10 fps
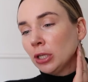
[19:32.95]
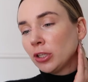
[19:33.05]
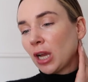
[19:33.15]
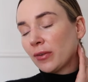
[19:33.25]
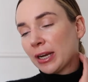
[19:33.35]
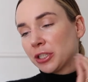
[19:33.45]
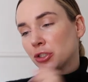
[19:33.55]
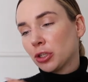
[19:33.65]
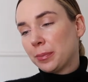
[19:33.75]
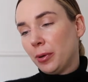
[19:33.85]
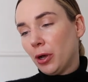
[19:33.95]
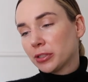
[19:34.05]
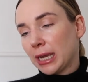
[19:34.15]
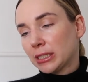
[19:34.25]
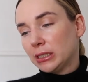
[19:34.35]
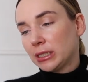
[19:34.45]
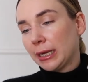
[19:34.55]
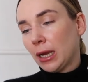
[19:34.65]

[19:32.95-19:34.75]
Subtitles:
The directions on the pot are actually saying,